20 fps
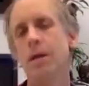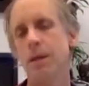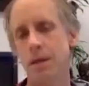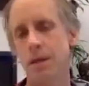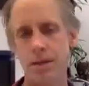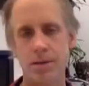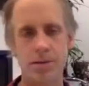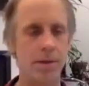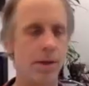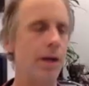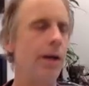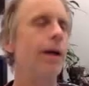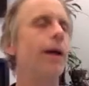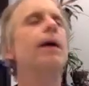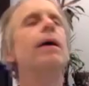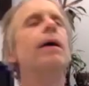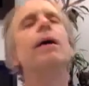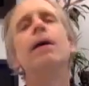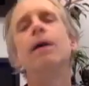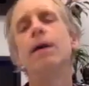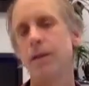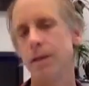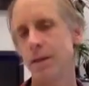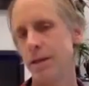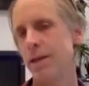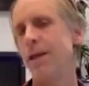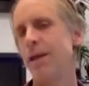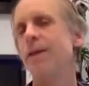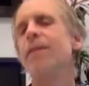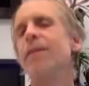All right.
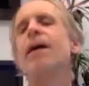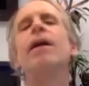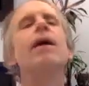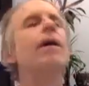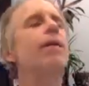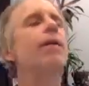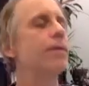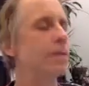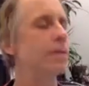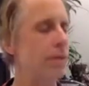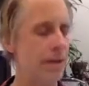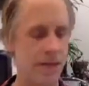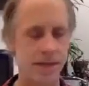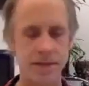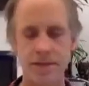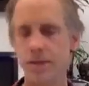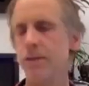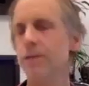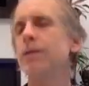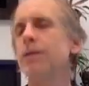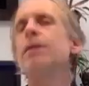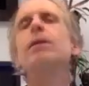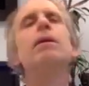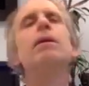And then other direction.